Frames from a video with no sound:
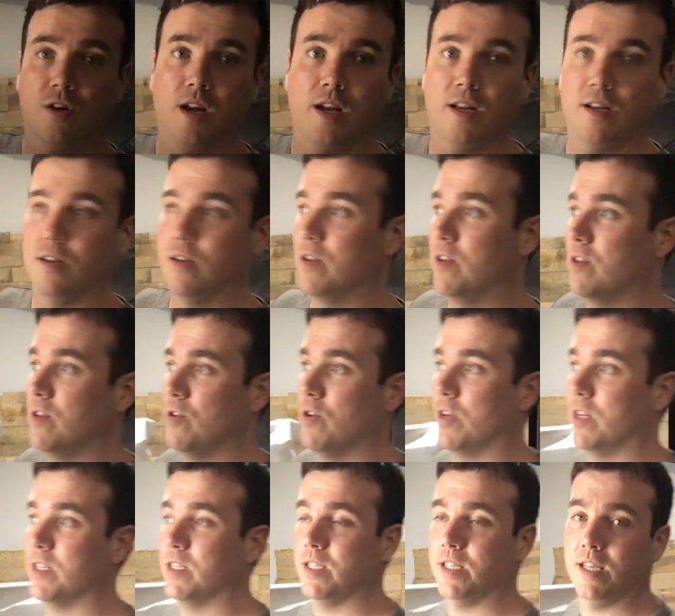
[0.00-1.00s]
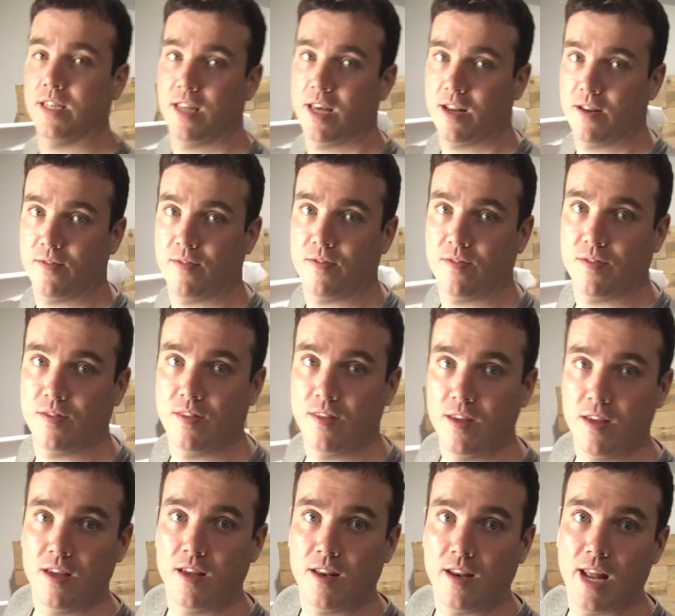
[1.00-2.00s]
And you can see that if
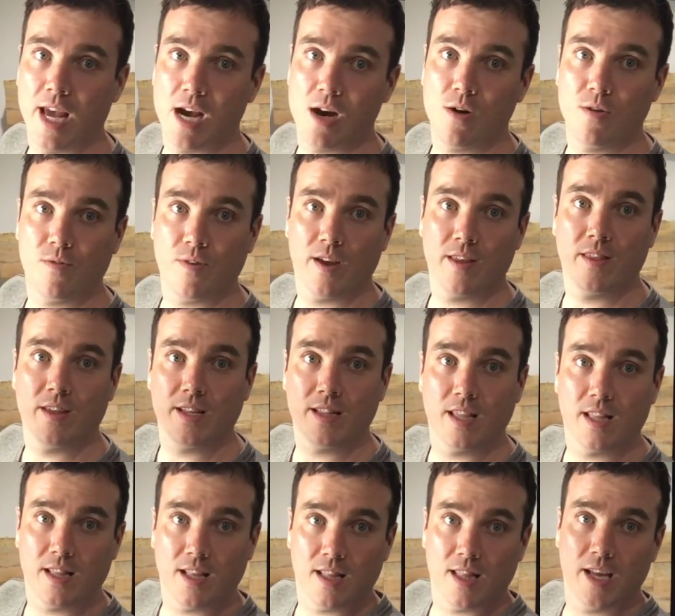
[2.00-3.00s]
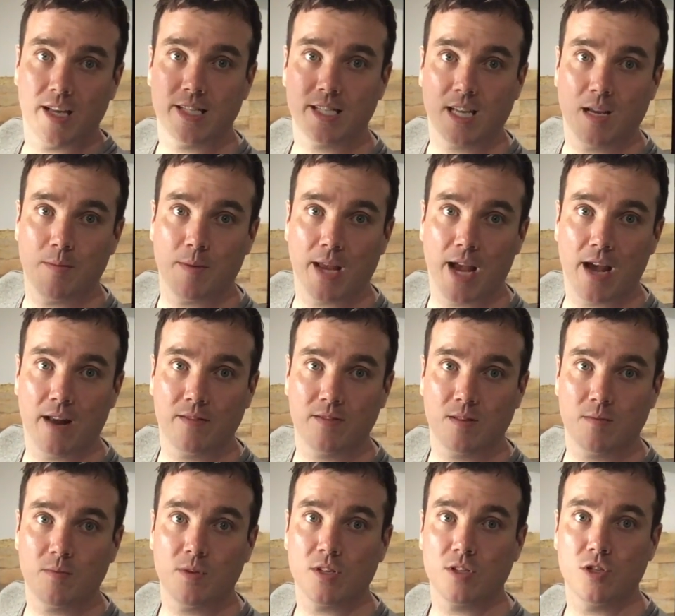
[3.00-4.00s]
I think that the light's coming out of
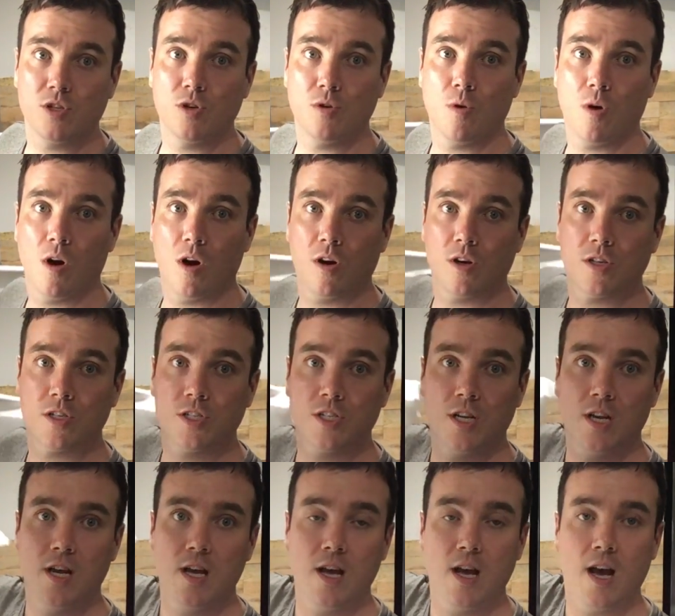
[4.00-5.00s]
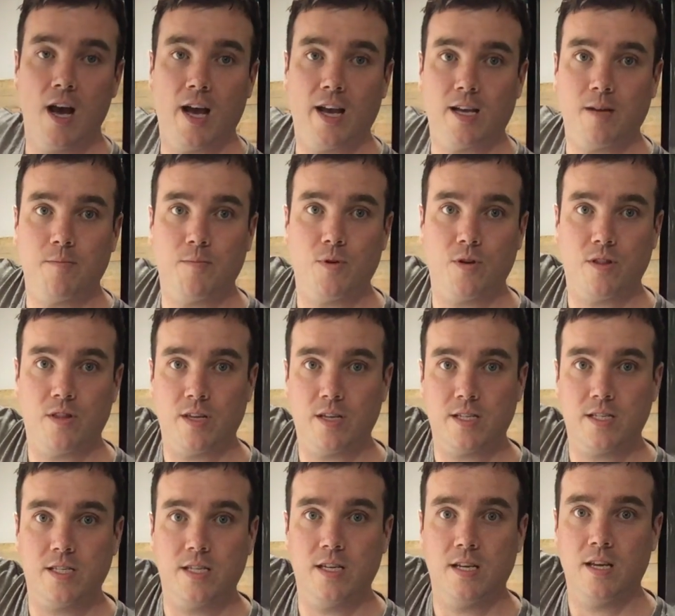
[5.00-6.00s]
something too harsh, I can put
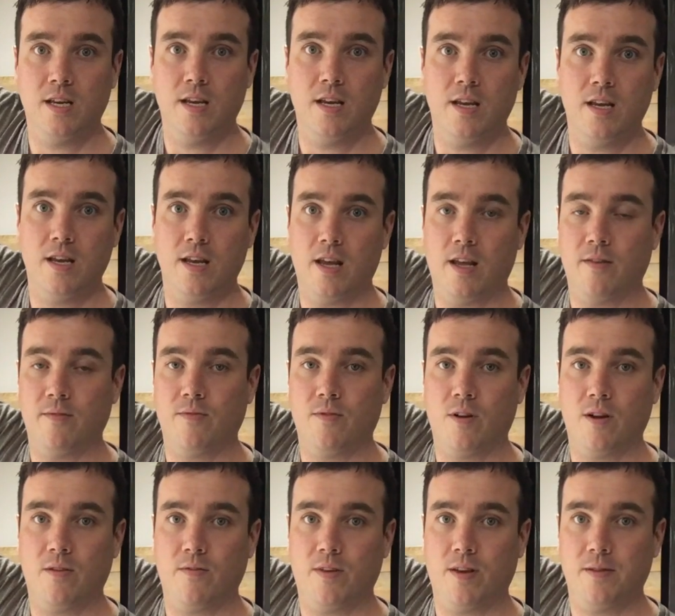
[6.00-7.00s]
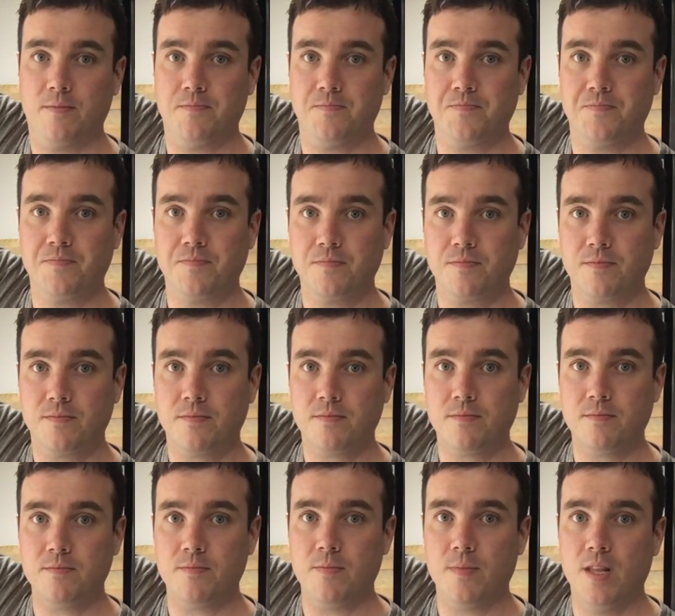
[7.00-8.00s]
this in front of it,
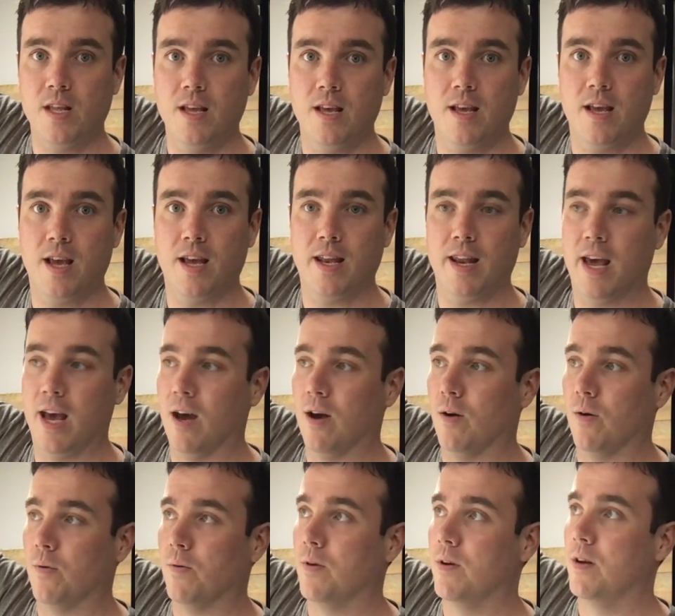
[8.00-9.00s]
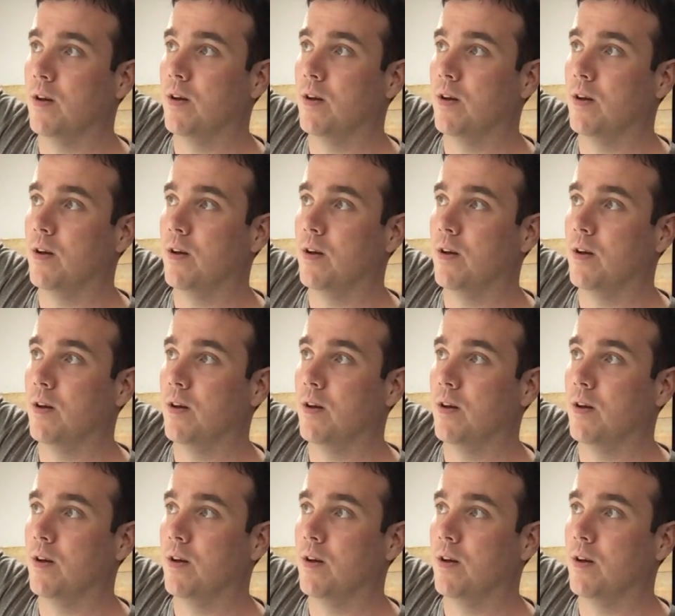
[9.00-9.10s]
and now